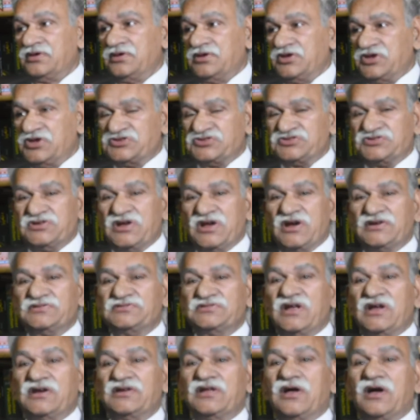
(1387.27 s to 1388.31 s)
He states
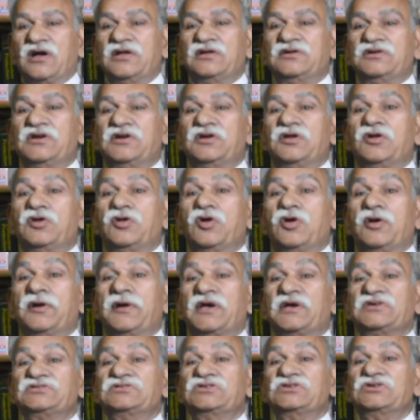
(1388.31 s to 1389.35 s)
that I did not
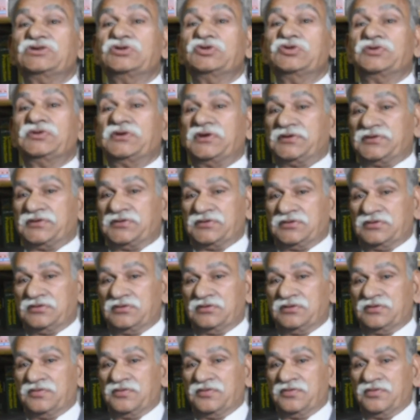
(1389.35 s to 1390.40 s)
execute
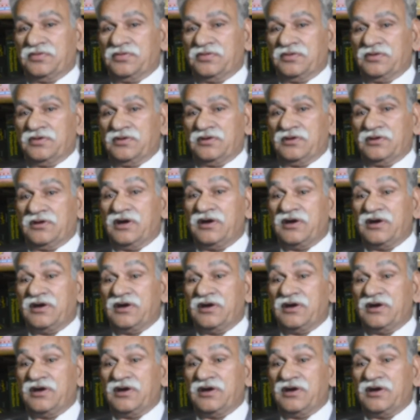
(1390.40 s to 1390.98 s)
it.